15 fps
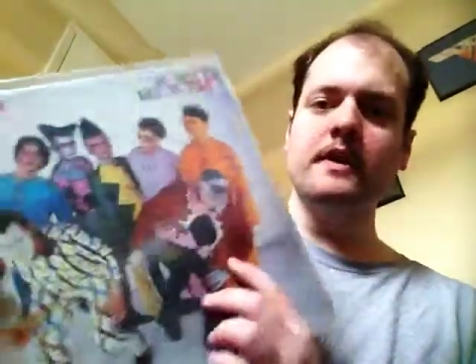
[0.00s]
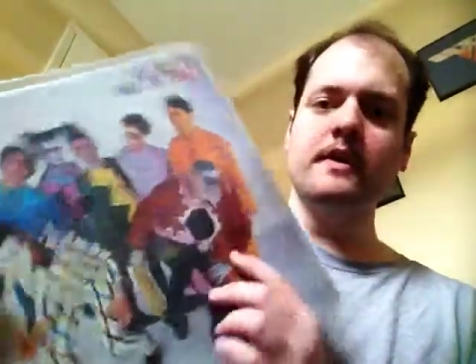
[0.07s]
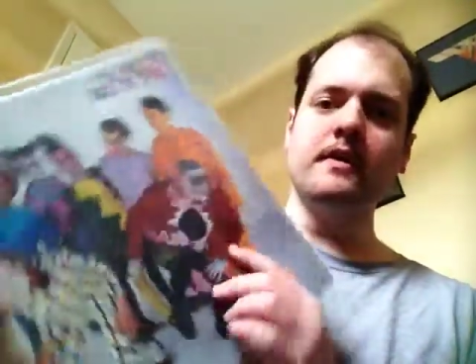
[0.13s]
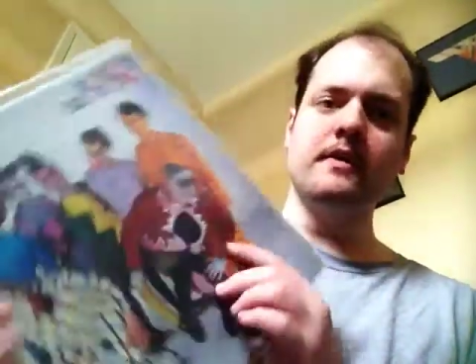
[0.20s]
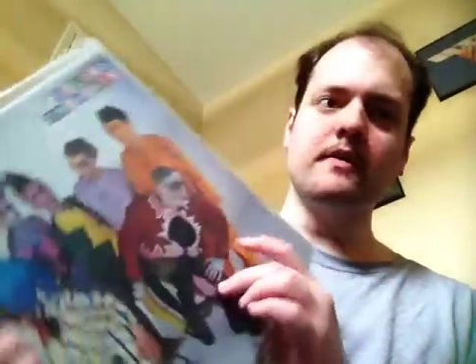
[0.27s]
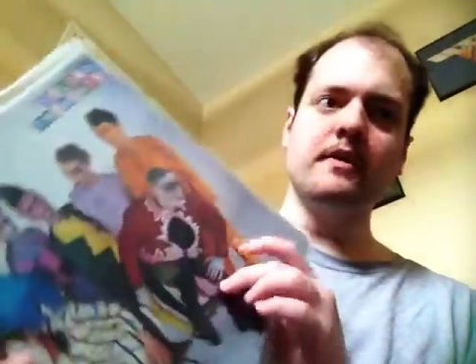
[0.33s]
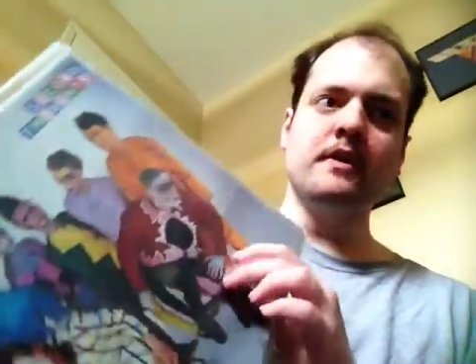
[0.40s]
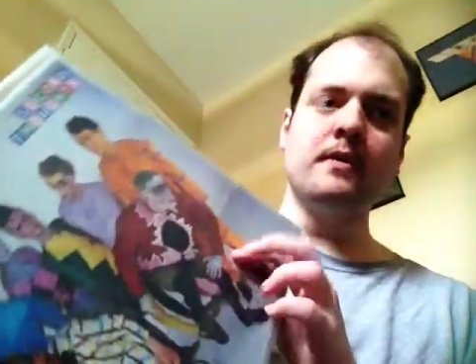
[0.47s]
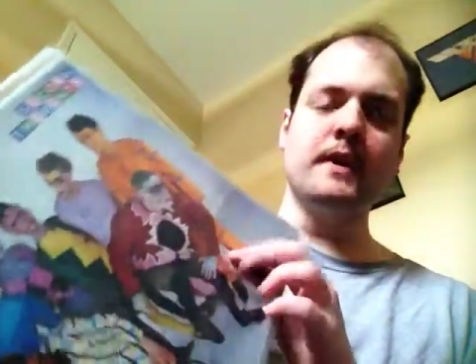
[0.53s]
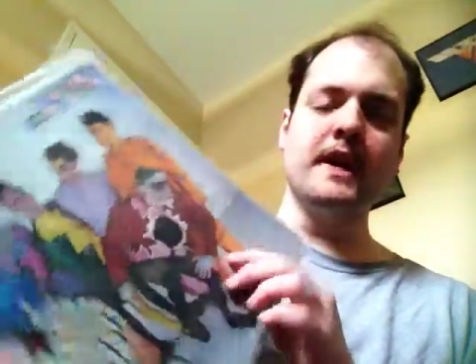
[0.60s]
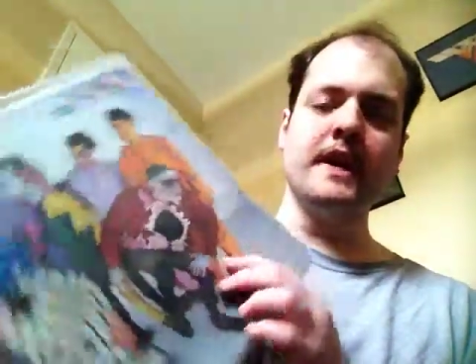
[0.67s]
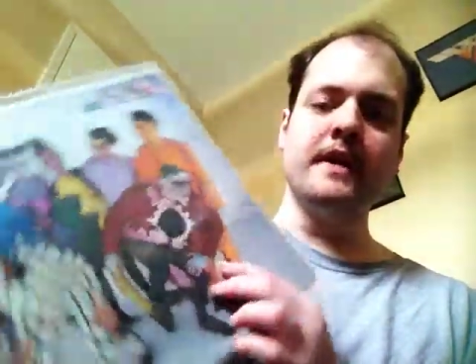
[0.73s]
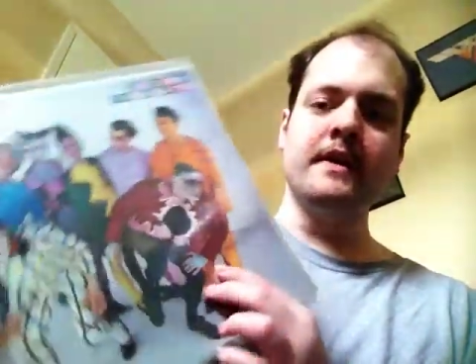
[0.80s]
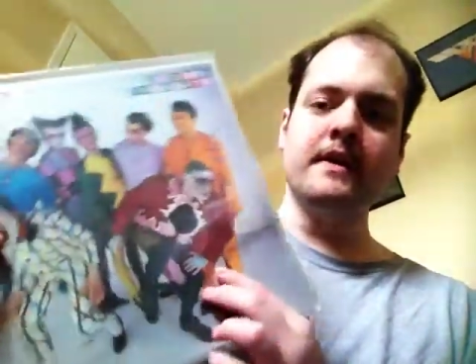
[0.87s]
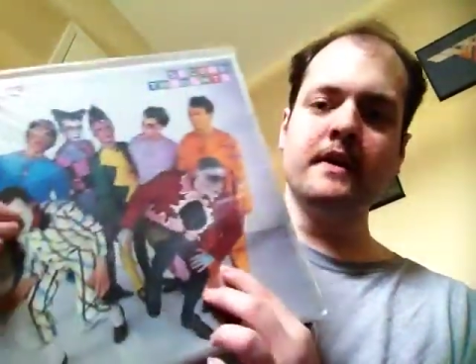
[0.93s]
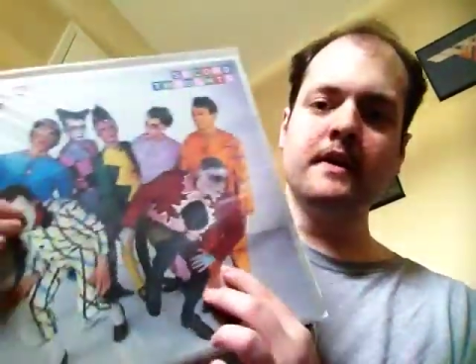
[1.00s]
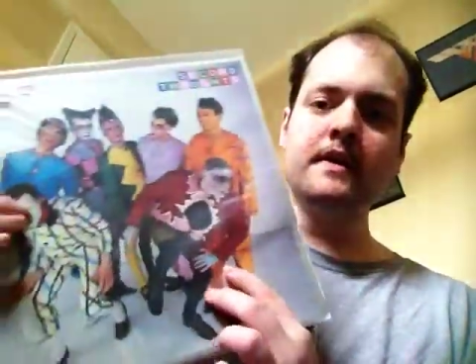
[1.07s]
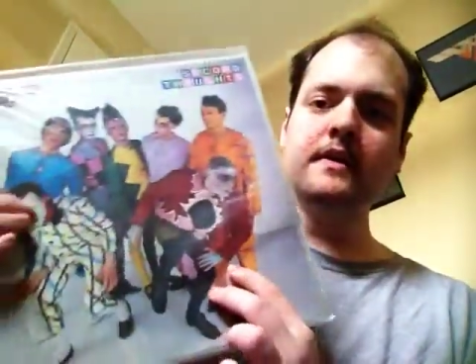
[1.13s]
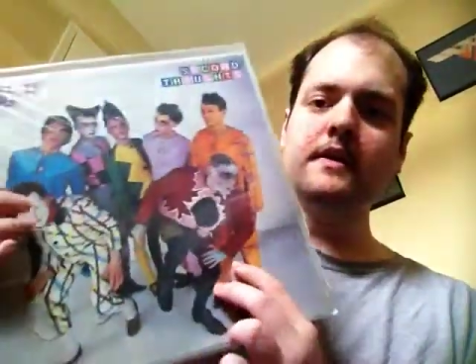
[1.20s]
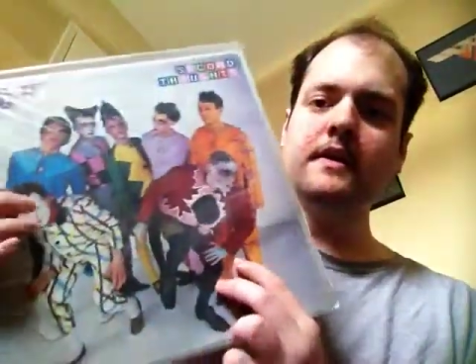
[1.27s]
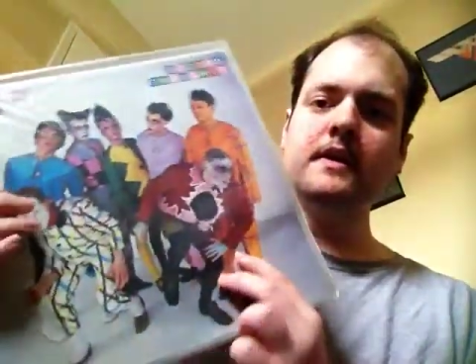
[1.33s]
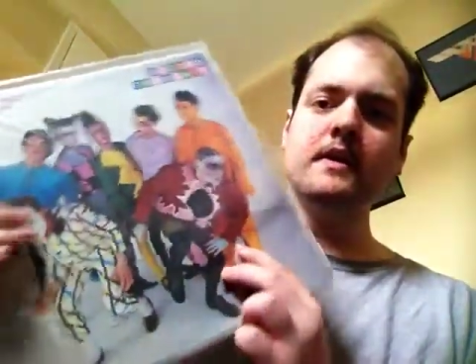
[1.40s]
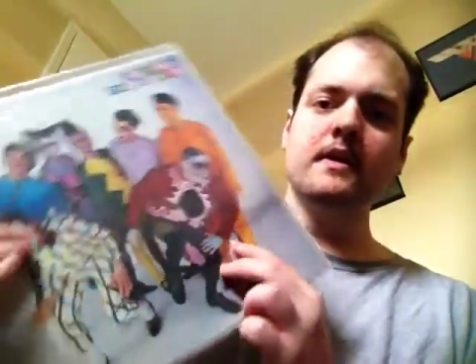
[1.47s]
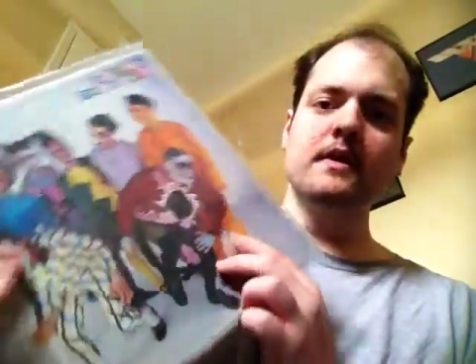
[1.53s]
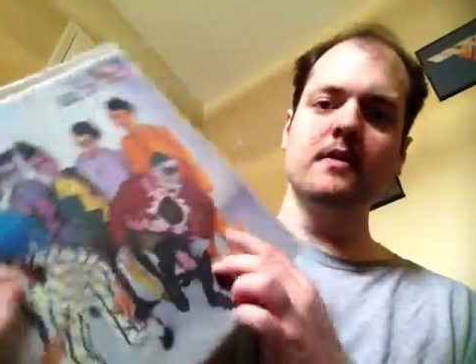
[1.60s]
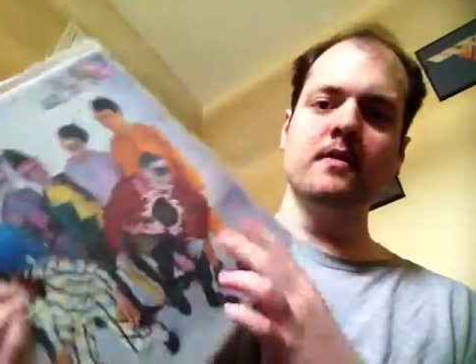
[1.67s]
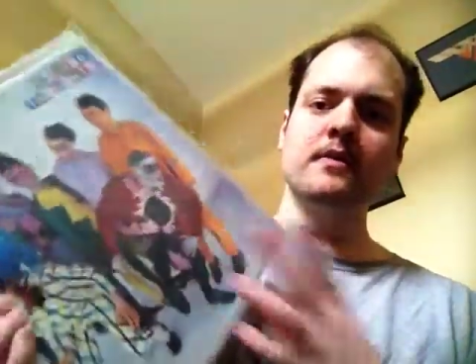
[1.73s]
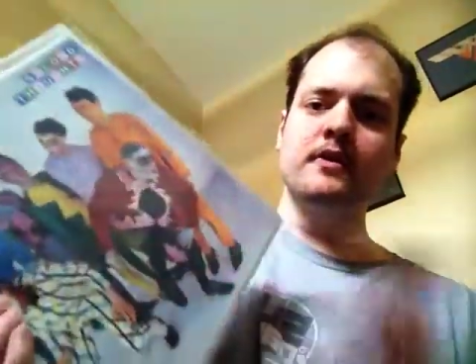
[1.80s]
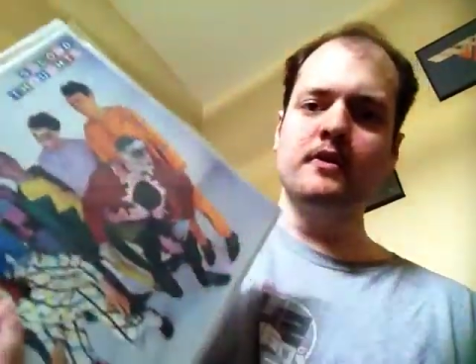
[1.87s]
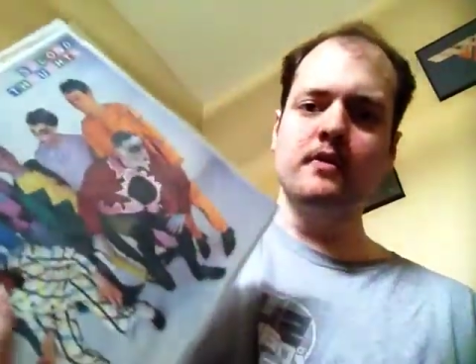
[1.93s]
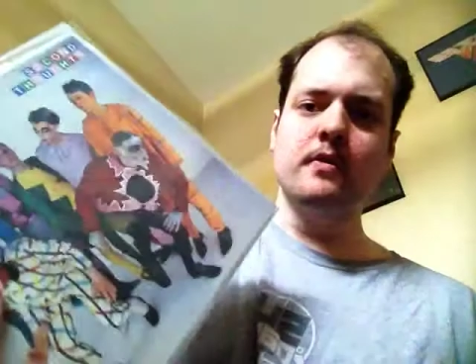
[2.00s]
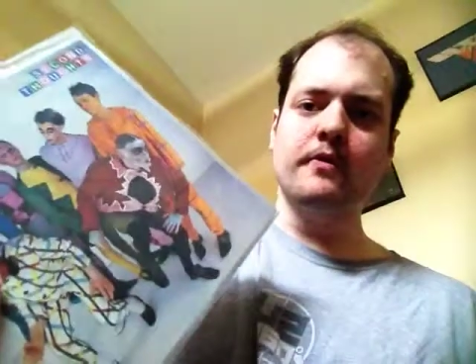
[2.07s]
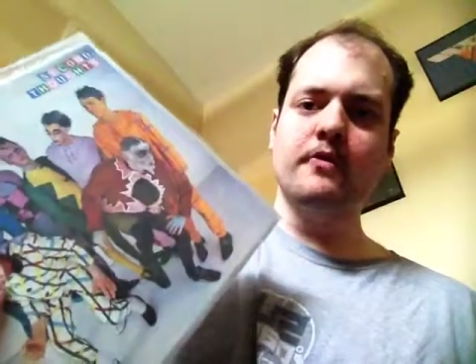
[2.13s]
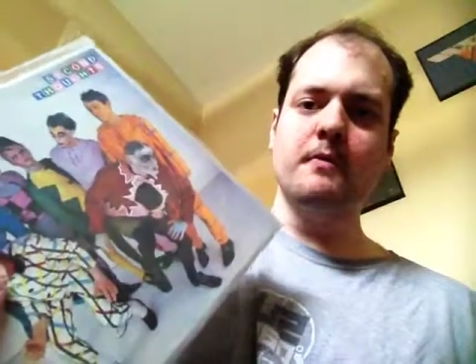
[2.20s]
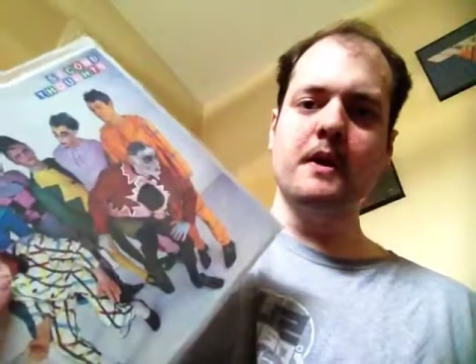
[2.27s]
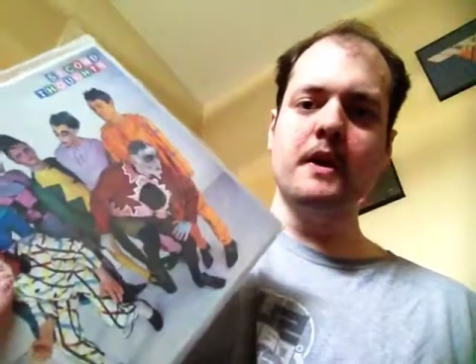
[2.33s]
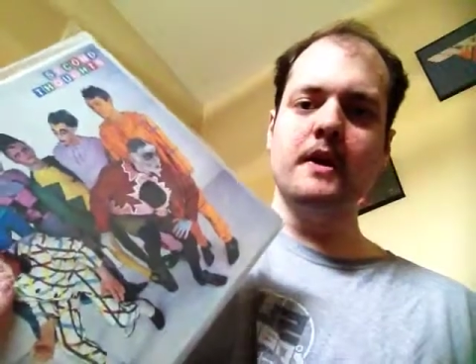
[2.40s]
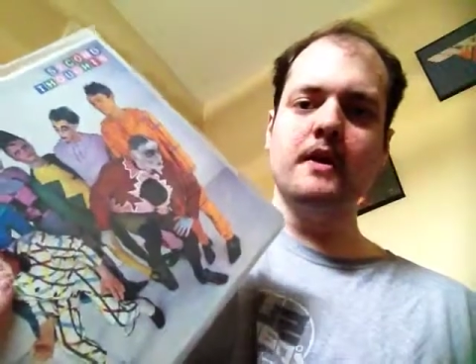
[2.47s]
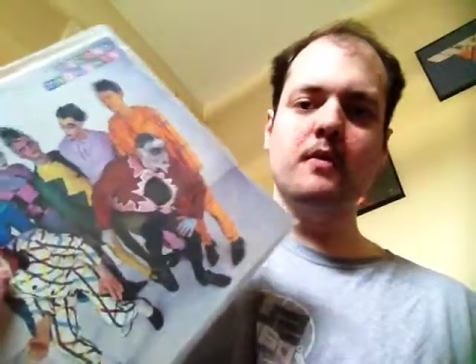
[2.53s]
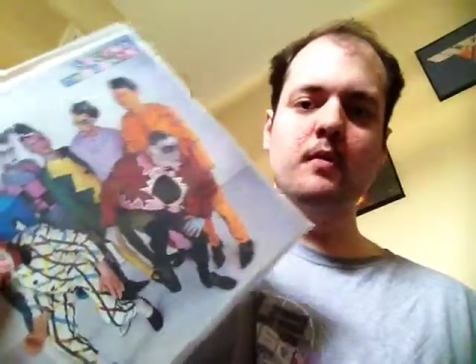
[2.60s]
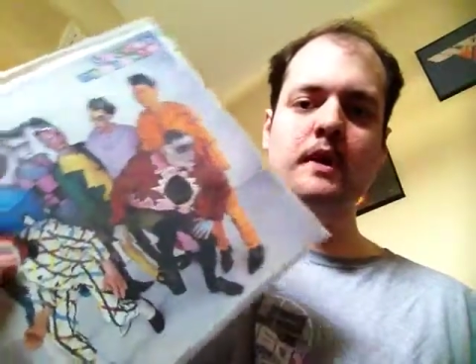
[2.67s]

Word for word: in you know Canada or the North America,